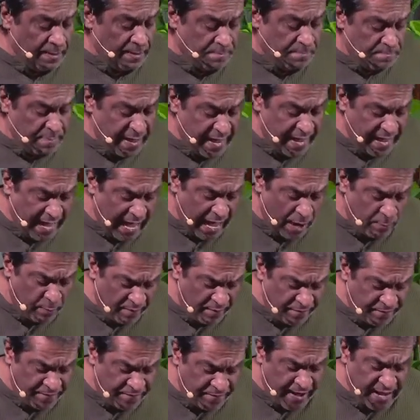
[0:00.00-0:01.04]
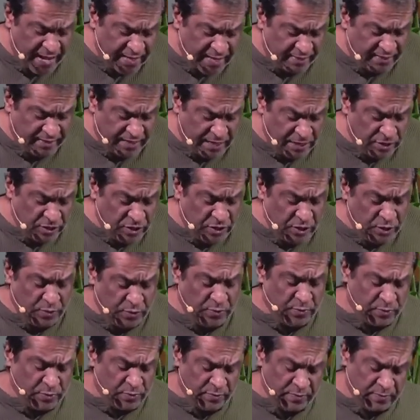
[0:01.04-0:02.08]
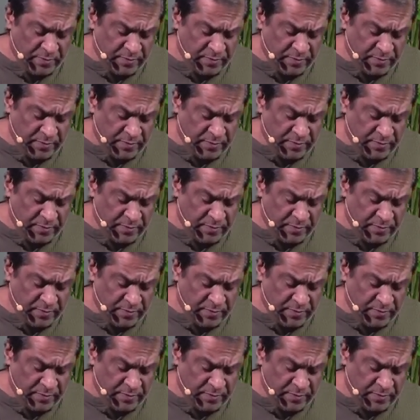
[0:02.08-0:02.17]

May our faith in you